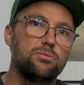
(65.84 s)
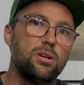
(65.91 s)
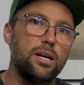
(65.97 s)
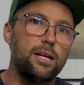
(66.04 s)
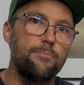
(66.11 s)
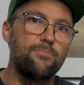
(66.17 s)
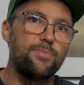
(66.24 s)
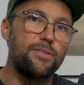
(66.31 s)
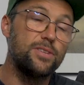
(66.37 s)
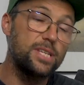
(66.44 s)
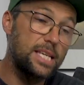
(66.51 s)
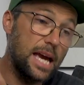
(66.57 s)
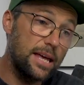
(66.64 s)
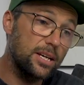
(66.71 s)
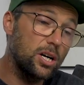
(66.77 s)
right. If you
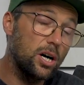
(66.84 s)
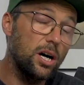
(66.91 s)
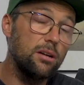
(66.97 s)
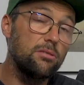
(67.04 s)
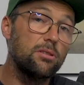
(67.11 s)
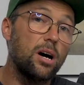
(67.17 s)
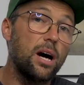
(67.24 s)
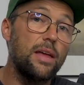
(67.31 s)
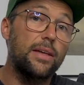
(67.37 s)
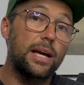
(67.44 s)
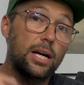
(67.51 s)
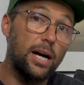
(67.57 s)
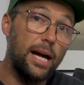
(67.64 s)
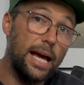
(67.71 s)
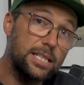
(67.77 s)
get the kite right, the
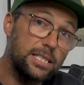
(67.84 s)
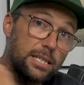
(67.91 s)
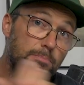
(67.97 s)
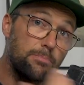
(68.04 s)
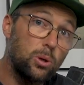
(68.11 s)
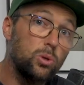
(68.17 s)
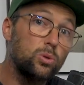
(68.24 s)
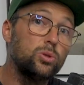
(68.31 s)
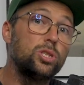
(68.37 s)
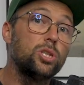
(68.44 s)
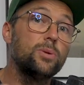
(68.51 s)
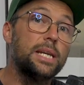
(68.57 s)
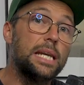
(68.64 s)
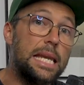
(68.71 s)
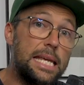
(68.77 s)
kite actually pulls
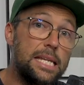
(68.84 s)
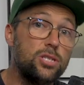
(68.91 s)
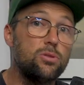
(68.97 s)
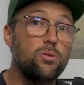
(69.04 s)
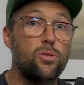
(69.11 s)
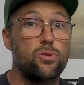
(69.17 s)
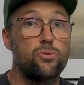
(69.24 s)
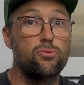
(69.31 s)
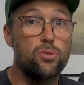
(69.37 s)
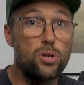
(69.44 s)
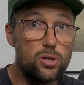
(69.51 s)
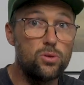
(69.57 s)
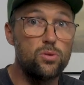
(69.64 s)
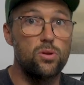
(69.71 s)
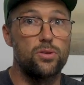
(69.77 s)
you and leads you
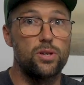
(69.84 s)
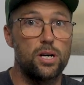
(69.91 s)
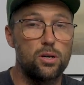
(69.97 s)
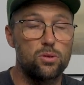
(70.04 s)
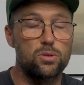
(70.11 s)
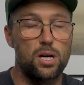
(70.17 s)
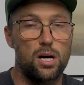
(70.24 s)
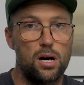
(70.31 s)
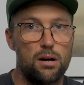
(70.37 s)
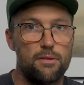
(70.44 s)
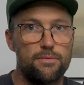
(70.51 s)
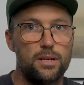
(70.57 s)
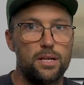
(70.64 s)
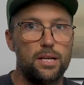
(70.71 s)
through the whole carve.